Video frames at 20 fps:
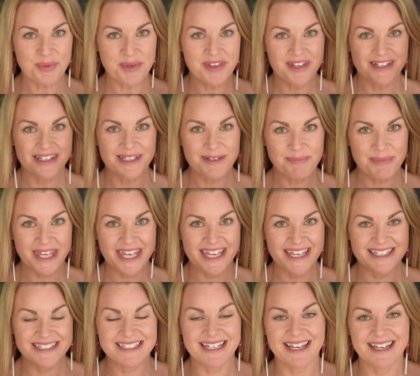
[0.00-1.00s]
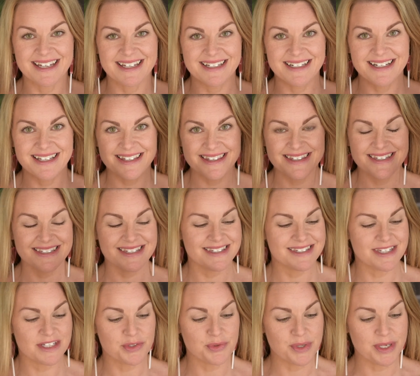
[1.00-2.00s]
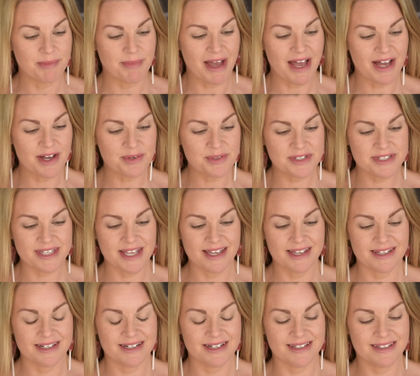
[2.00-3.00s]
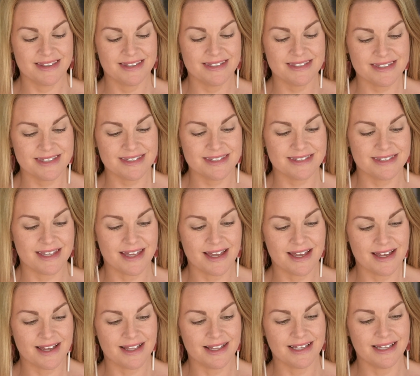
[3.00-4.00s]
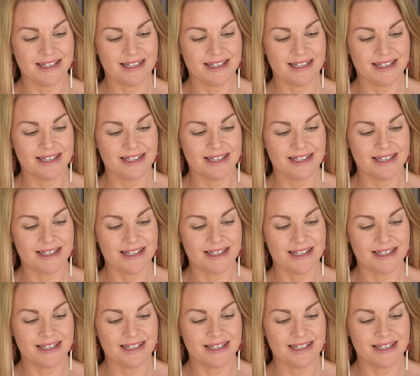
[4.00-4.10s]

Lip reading: with the lip kit, and this is the Dream House, and this is the